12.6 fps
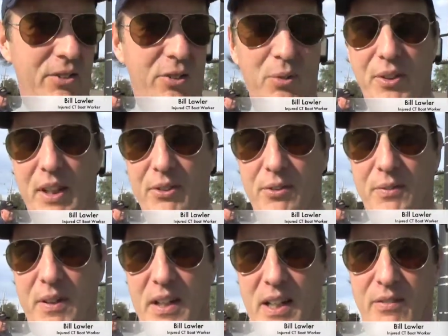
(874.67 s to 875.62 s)
In
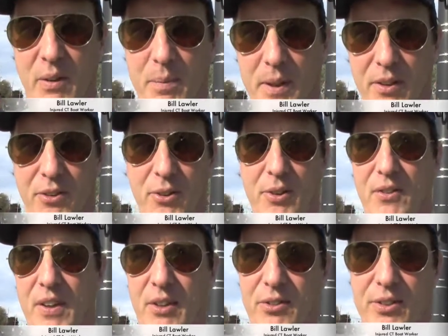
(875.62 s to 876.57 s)
2005, I paid
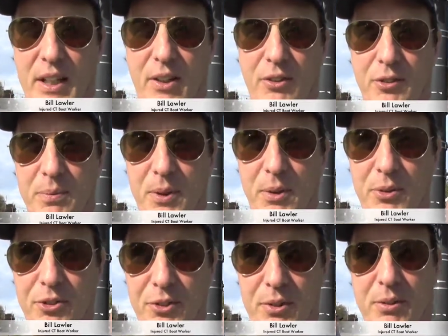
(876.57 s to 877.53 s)
$30,000 for my
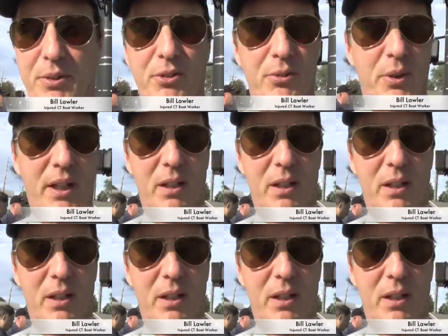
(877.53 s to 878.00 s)
own surgery so I